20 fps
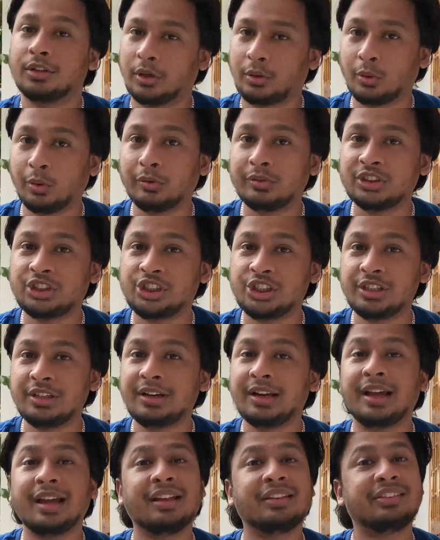The
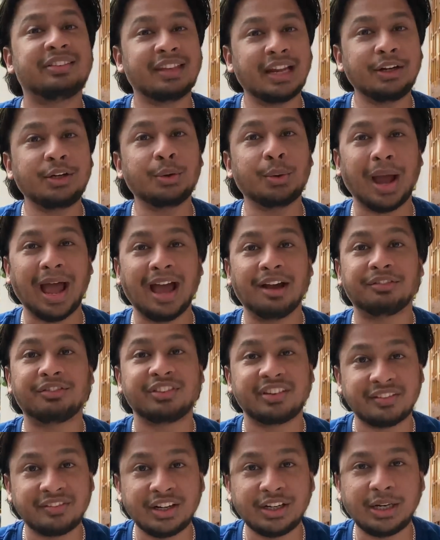COVISHIELD is said to have
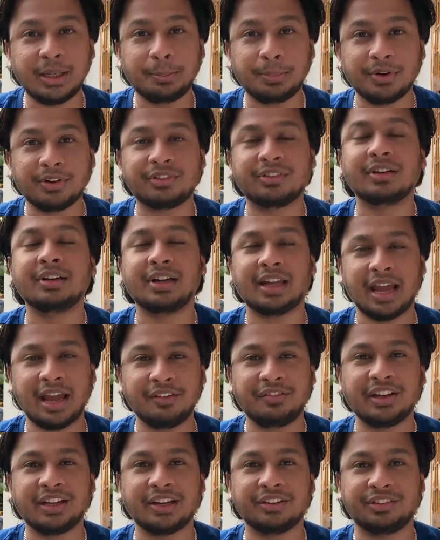70%
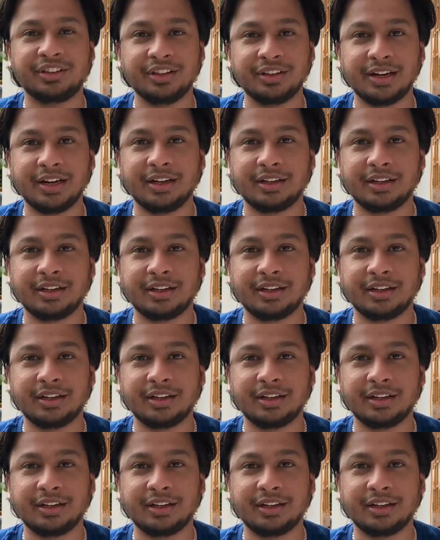efficacy